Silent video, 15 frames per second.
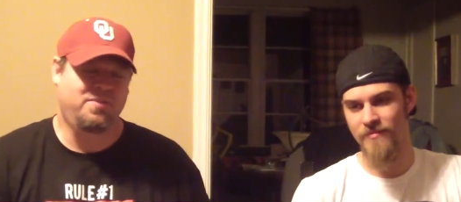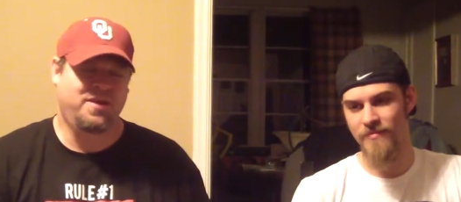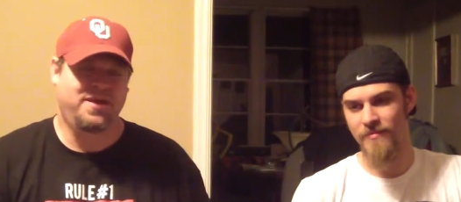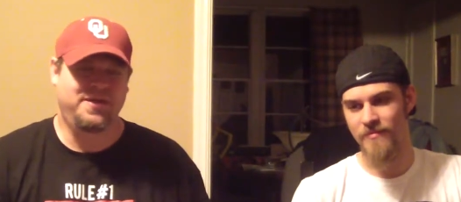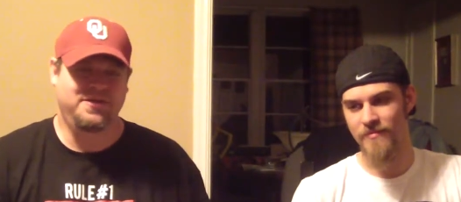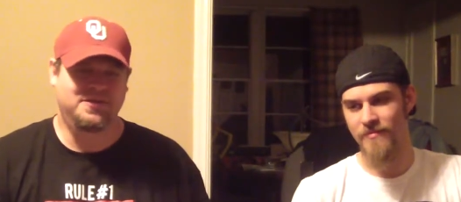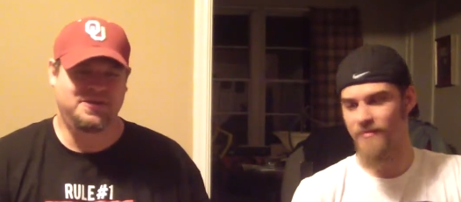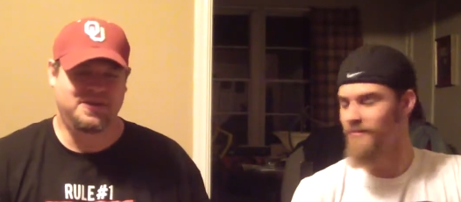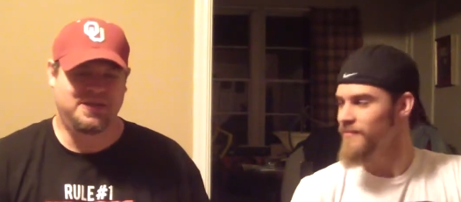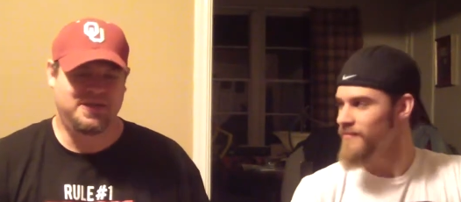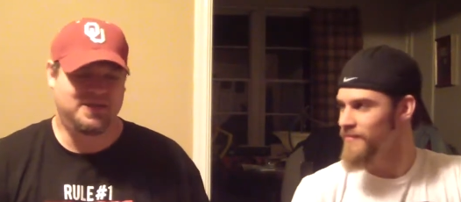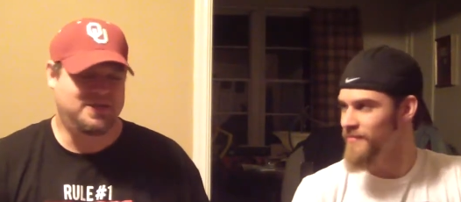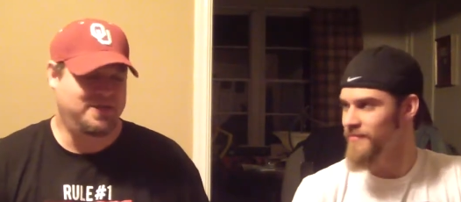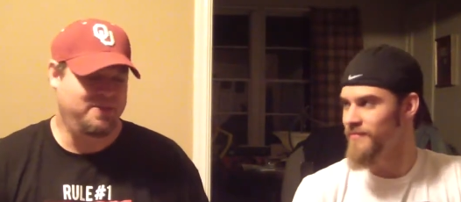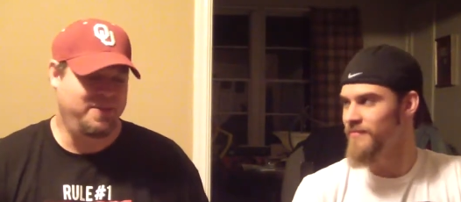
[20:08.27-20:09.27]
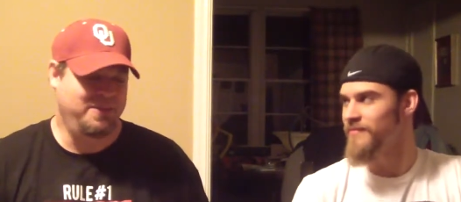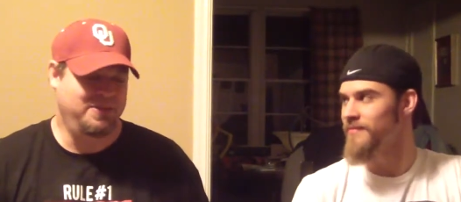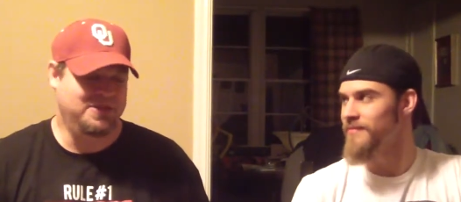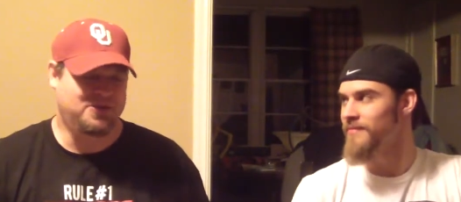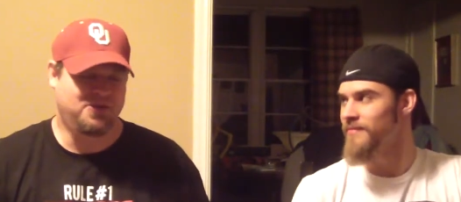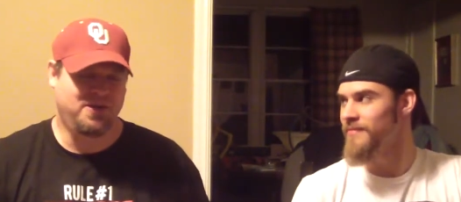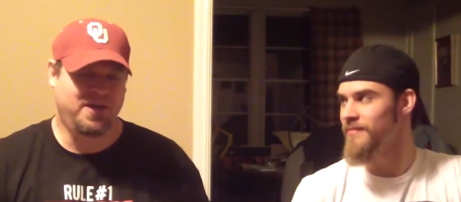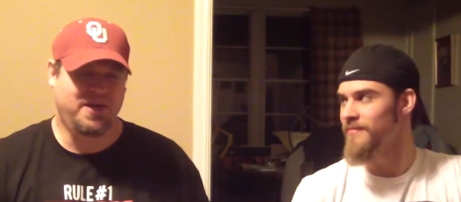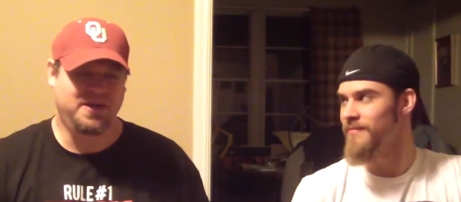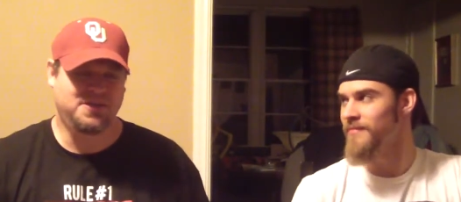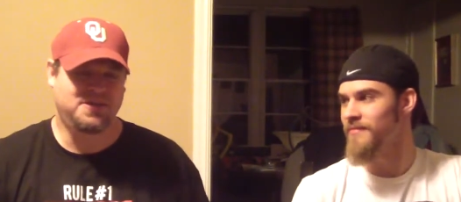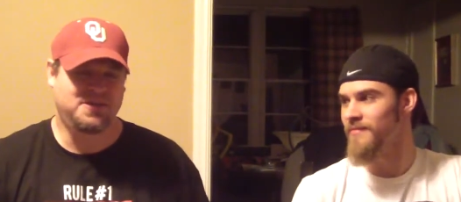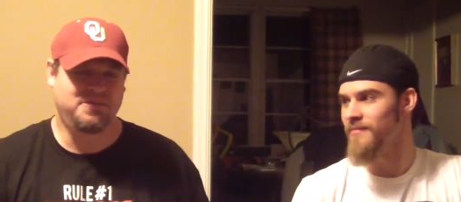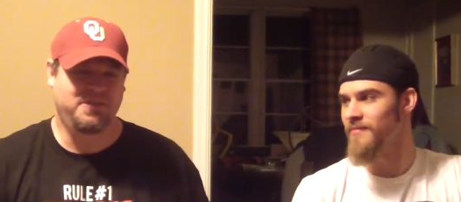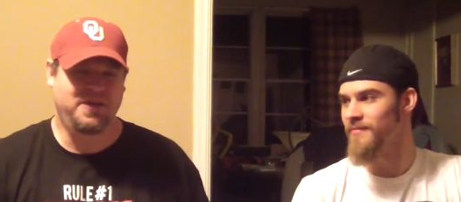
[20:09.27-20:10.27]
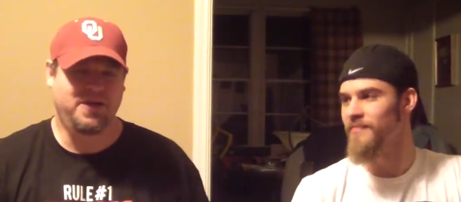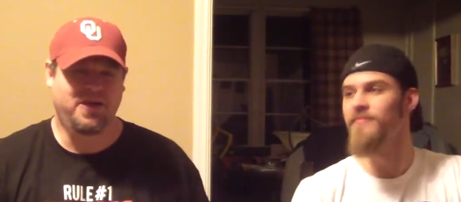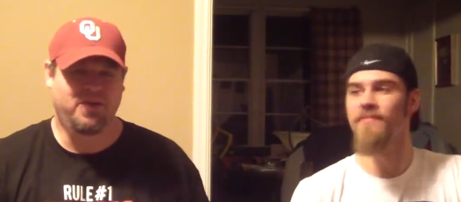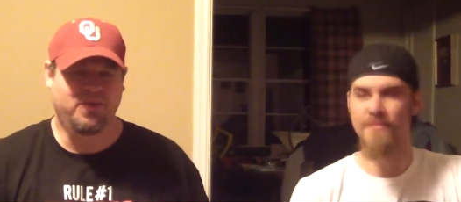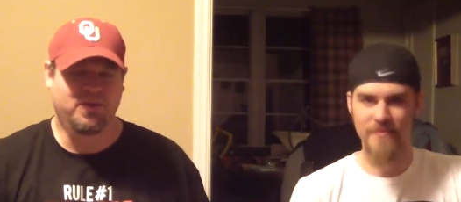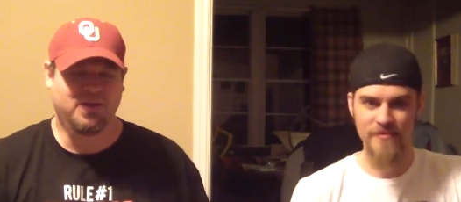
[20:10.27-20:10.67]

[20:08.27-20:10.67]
Speaker 1: to buy a used disc that may be scratched and may not